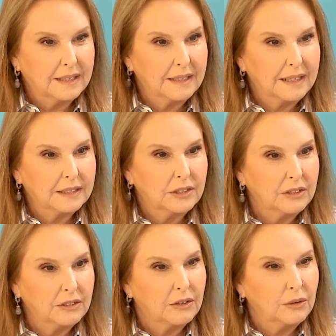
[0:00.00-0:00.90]
connect
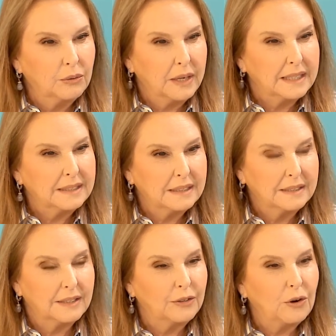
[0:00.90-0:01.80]
to their own
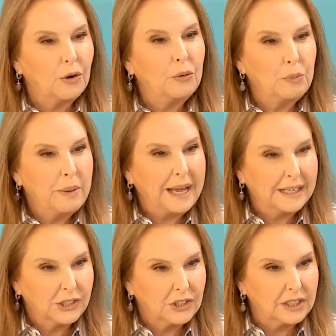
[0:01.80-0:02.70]
essence and their own
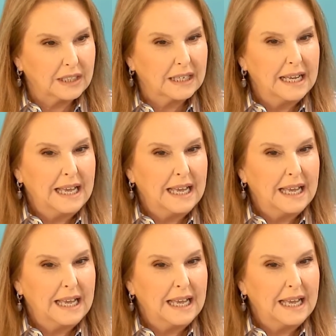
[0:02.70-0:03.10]
passion.